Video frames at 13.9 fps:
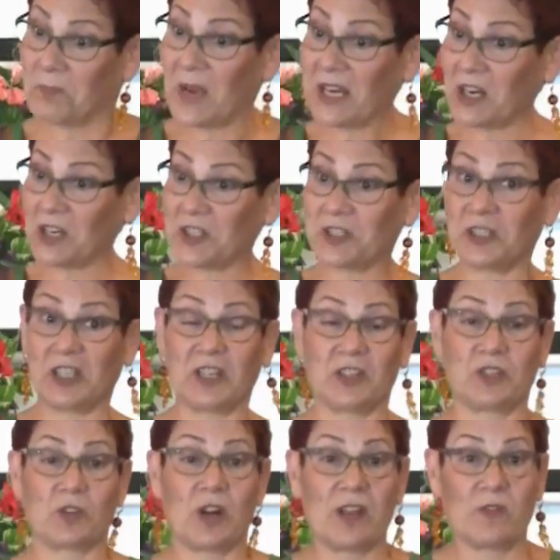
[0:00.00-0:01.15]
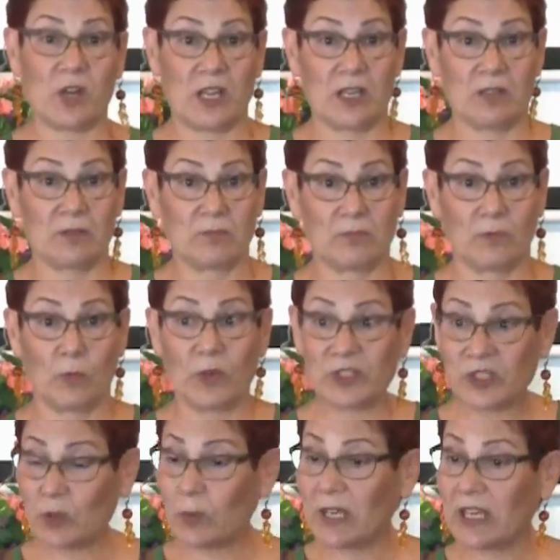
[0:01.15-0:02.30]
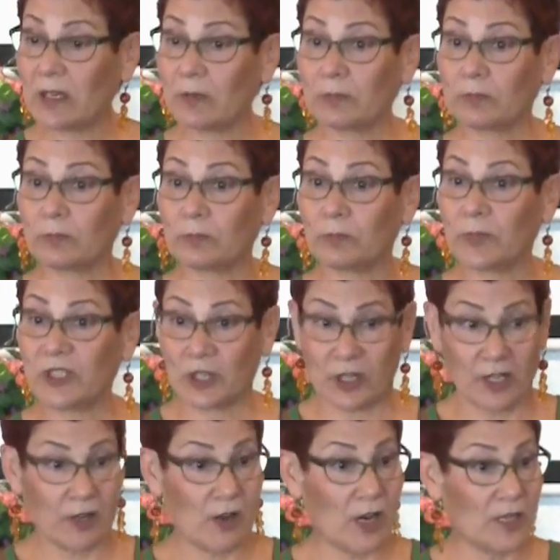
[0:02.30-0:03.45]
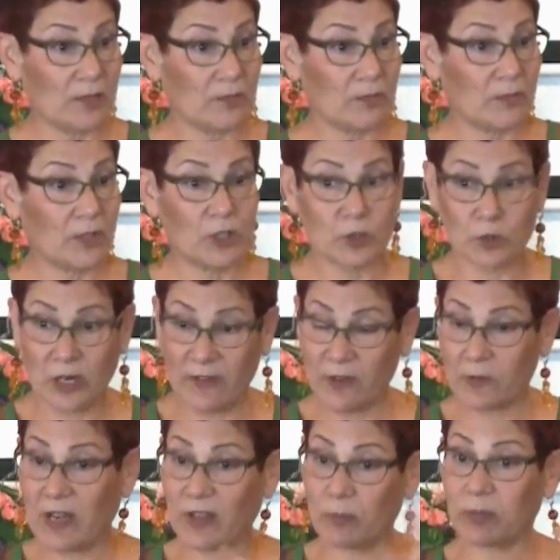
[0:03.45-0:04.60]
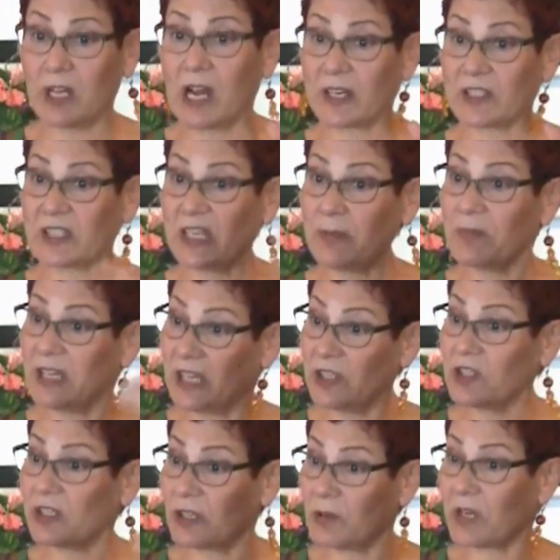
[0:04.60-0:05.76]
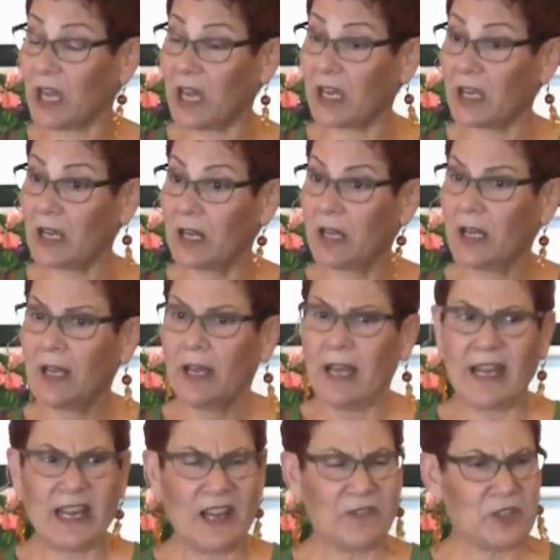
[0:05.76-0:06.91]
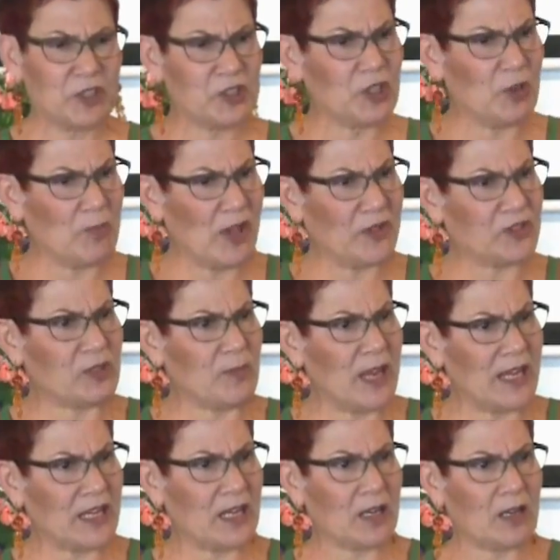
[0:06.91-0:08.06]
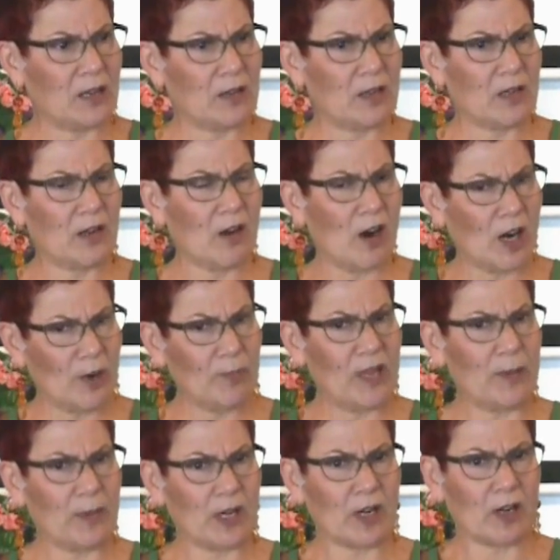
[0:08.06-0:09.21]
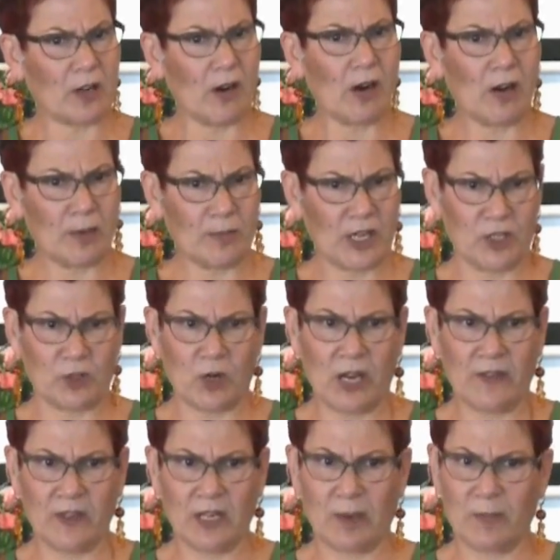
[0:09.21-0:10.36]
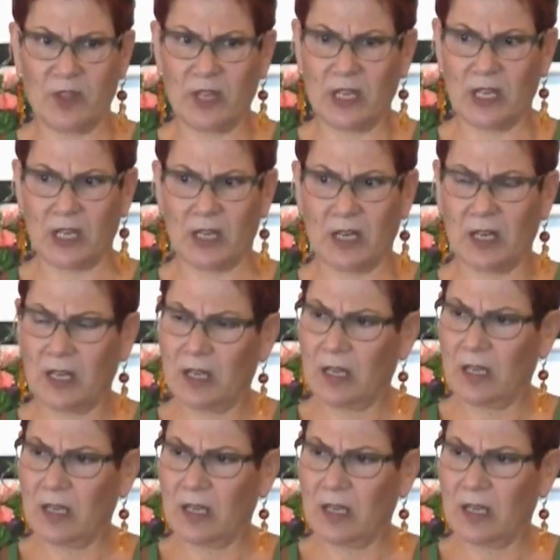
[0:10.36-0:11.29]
My car's sitting in the driveway. Once a week, we turn it on, drive it around the block to keep the engine okay. And after two months of making car payment on a car I'm not driving, I'm thinking,